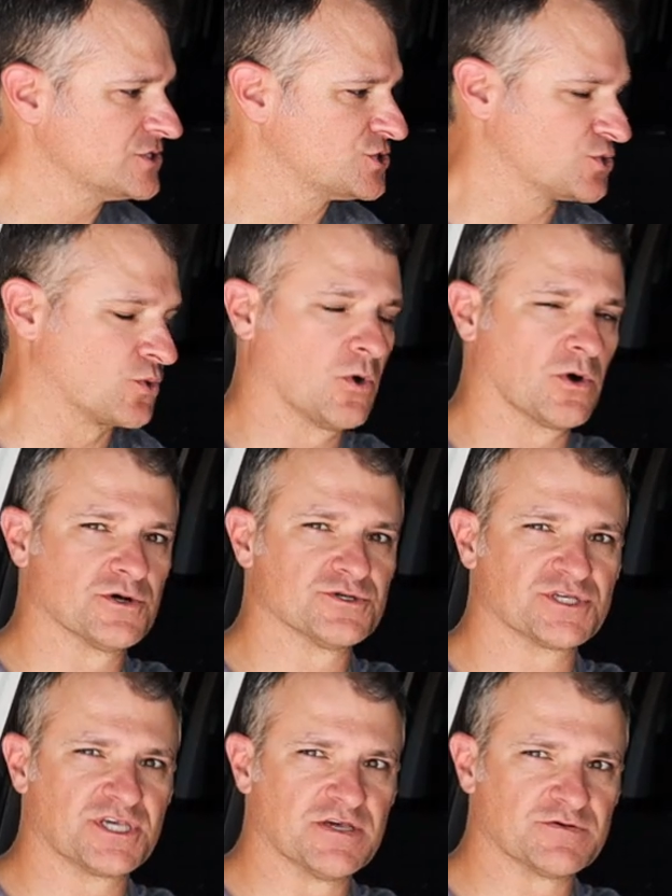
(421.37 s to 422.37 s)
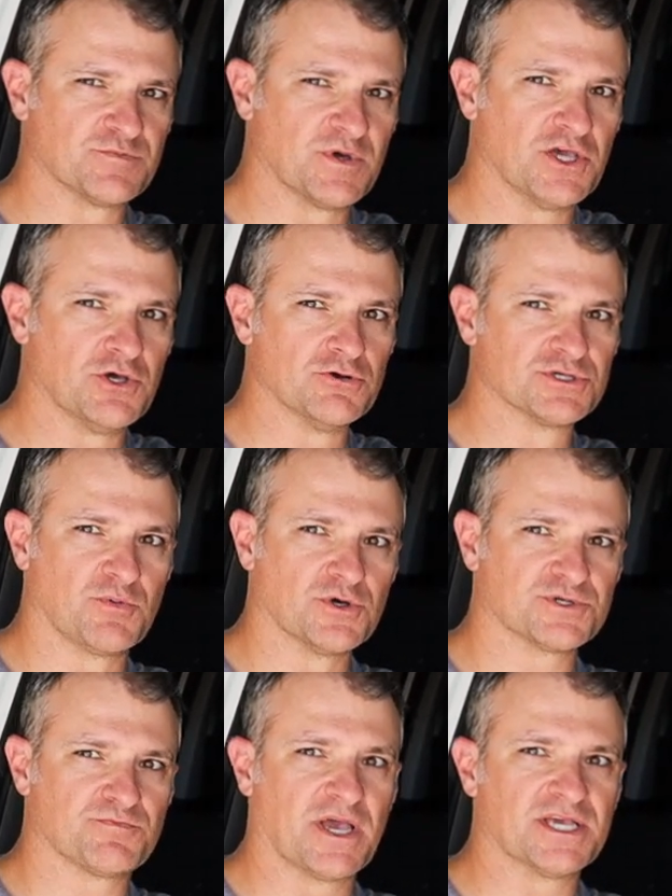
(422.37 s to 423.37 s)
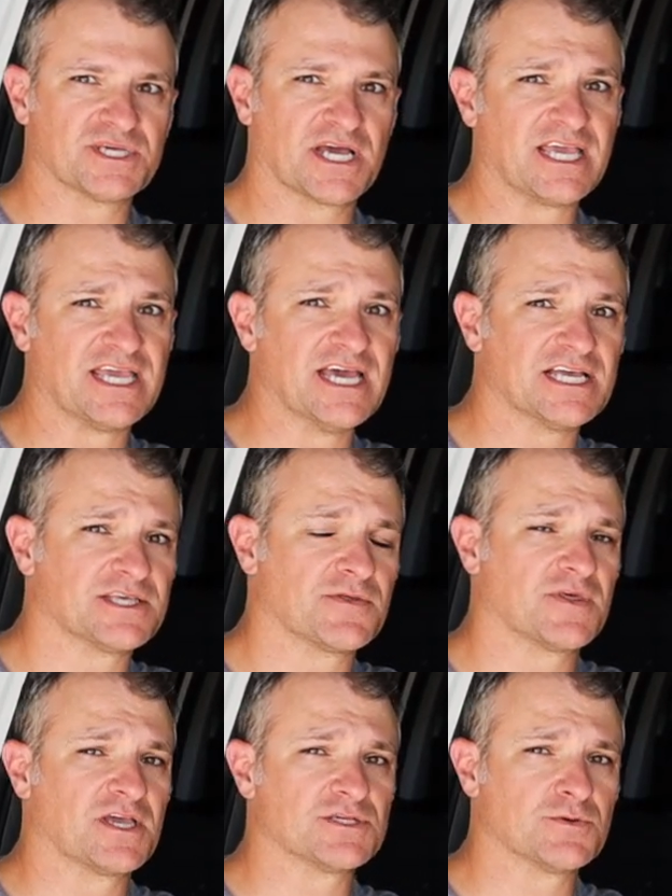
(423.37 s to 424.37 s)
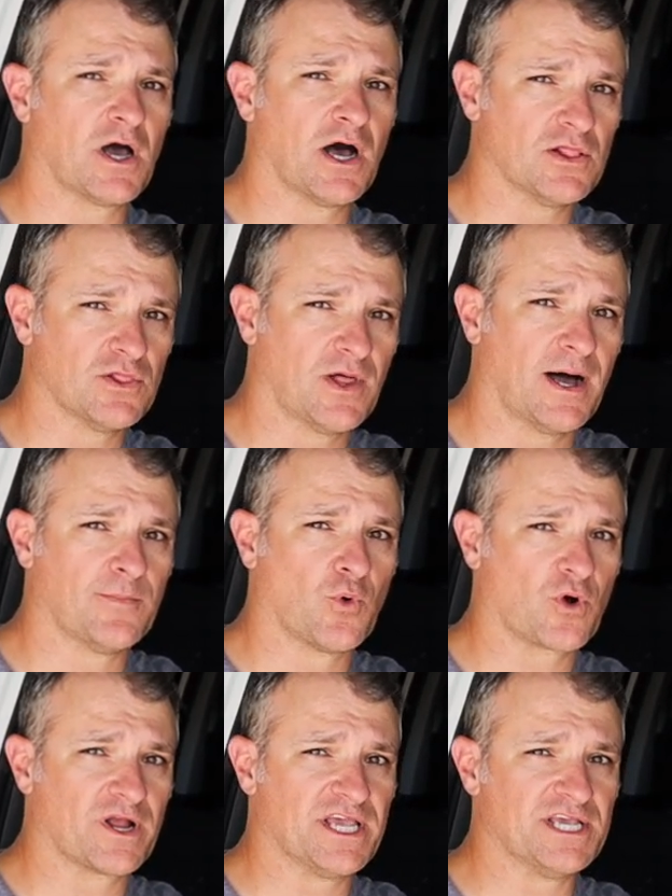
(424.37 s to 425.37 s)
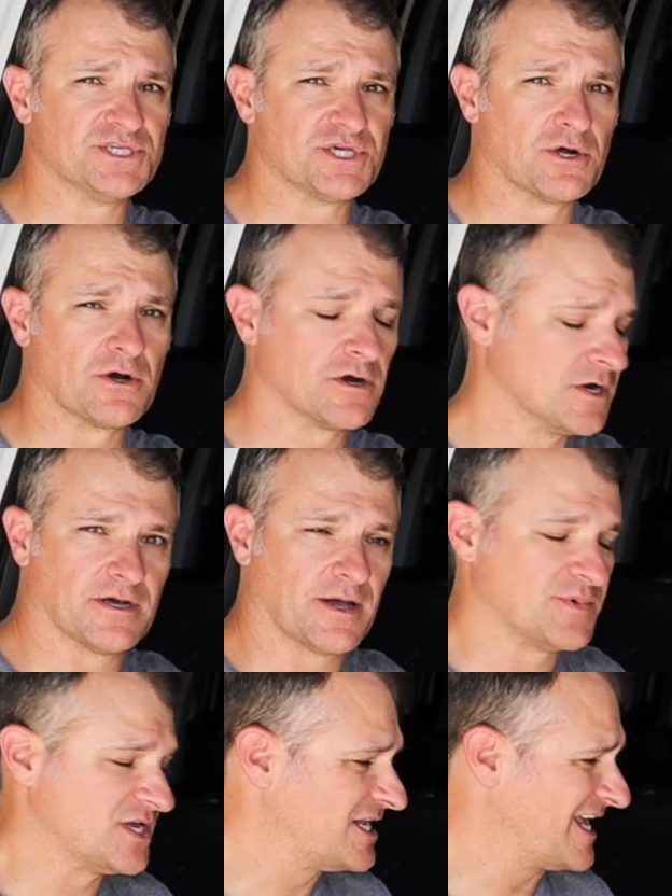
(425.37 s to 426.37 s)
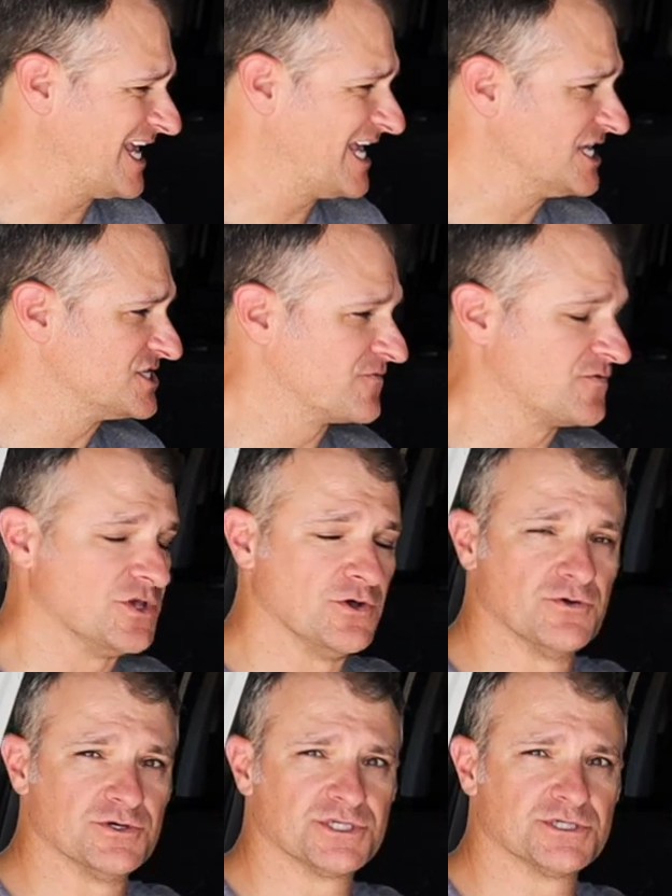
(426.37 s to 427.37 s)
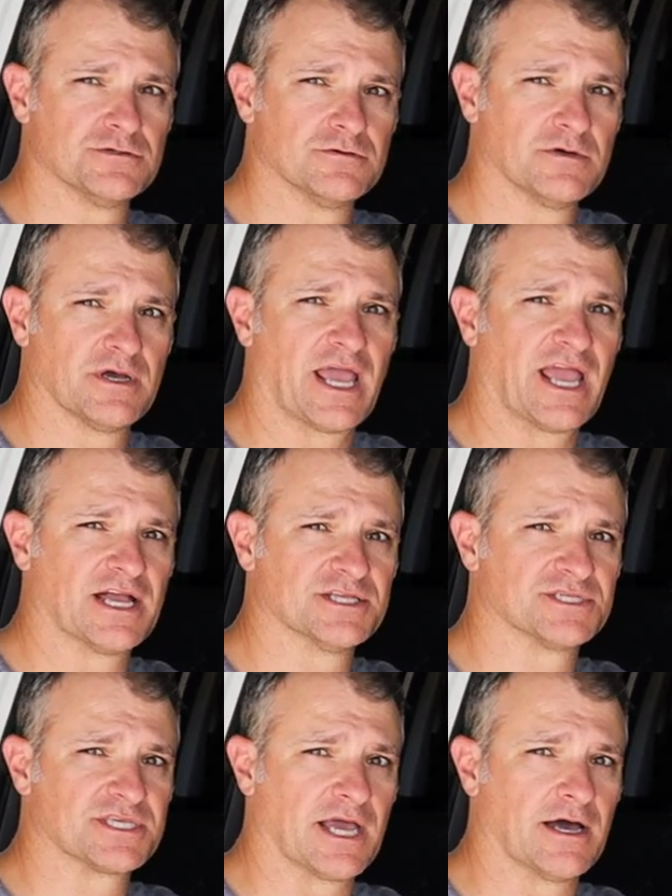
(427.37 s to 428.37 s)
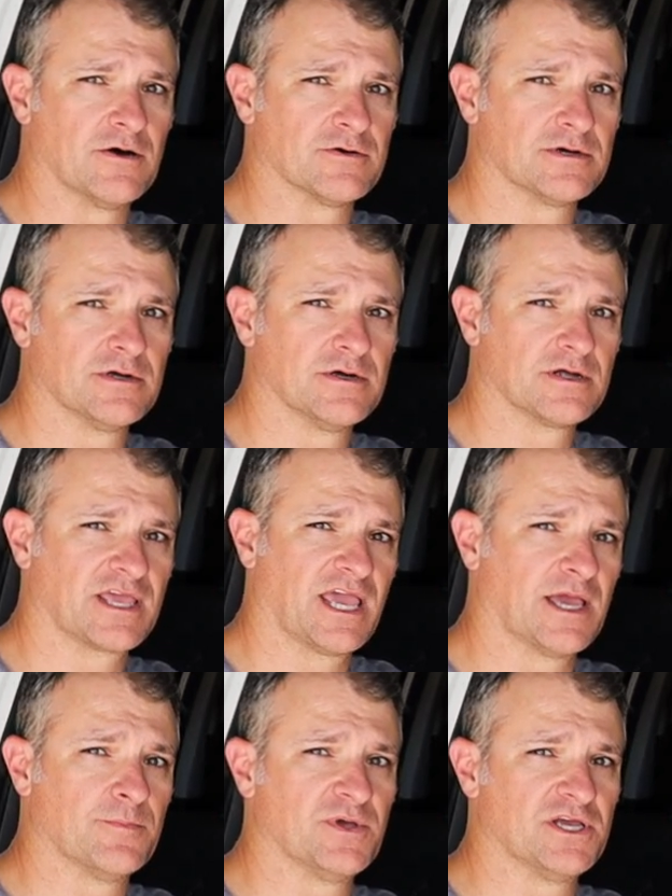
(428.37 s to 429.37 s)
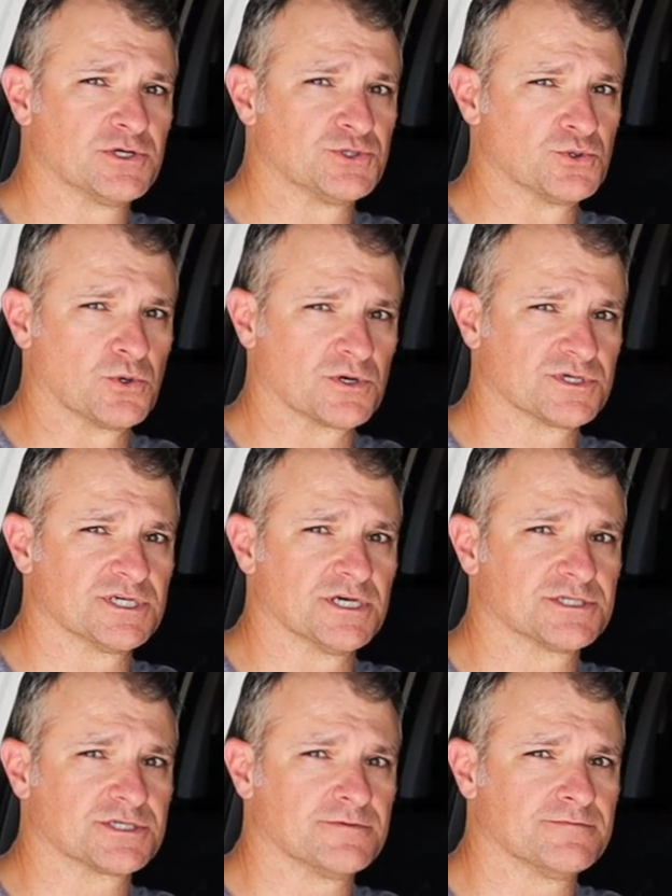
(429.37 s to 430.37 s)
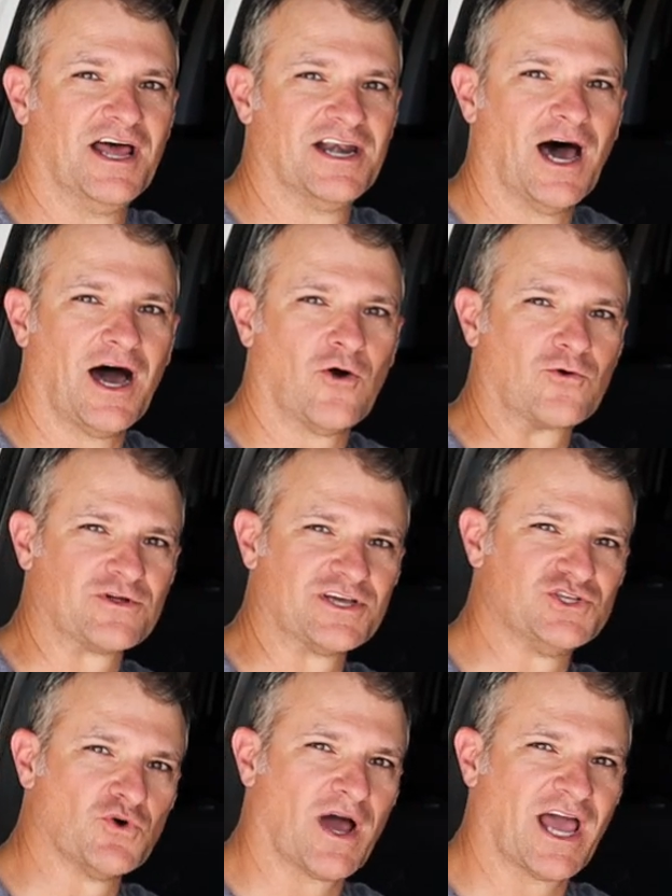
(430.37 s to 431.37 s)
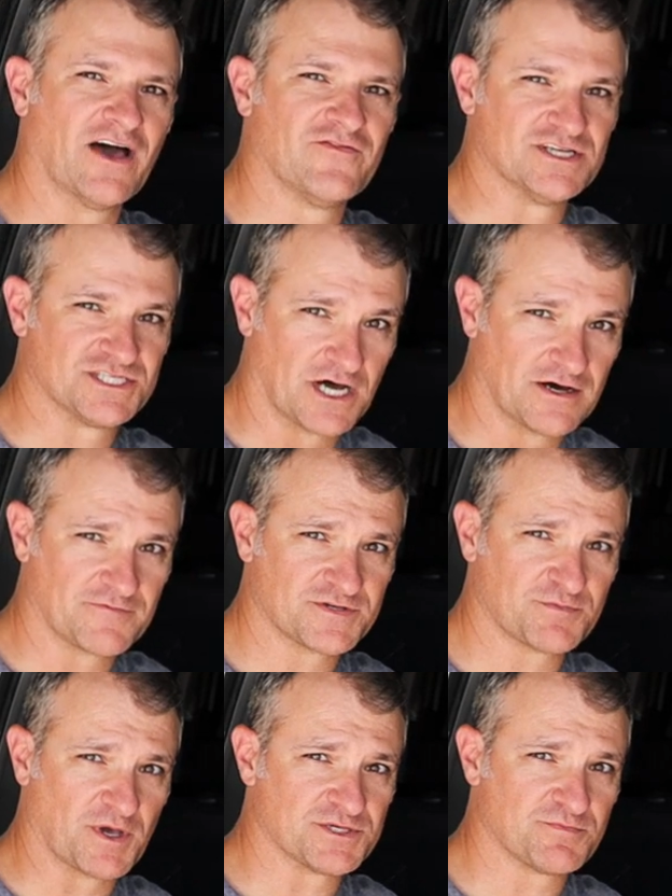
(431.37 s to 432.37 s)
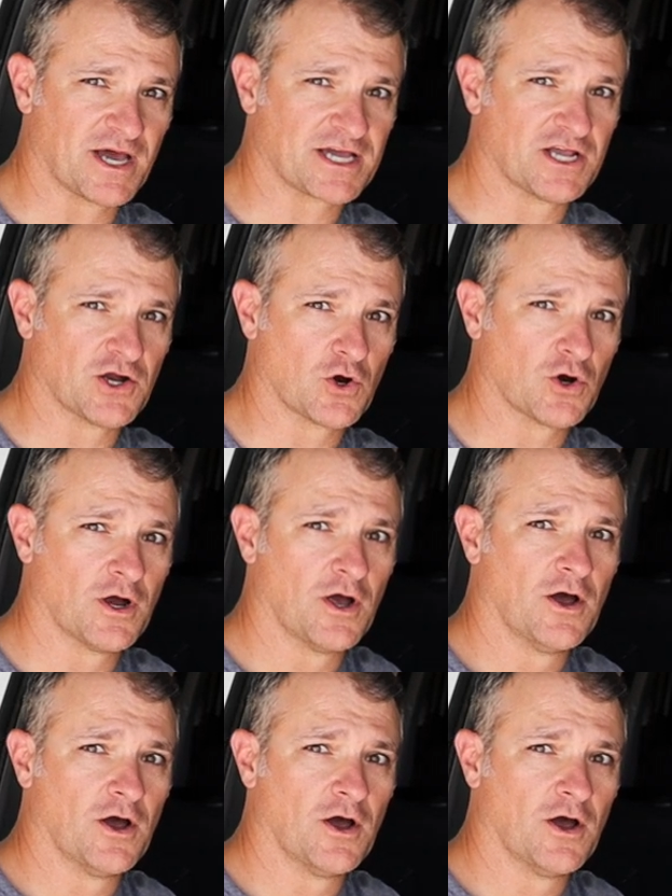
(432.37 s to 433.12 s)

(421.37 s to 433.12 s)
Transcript: the drawers gives me usable space. I can get to things a lot more easier. I mean, ease of use, hands down, can't beat a drawer system. Not only do I have a ton of space back here